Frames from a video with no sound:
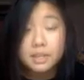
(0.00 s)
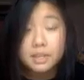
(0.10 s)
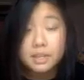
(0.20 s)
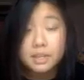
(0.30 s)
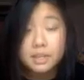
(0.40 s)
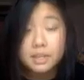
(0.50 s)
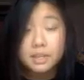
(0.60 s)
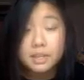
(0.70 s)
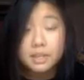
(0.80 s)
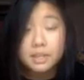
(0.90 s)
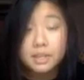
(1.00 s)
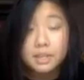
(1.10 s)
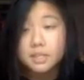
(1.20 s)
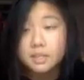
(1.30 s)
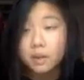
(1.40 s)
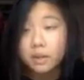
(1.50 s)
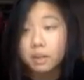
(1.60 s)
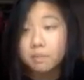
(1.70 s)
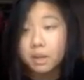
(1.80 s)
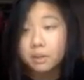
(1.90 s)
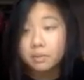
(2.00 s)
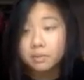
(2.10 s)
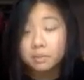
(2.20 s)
and S represents the starting amount.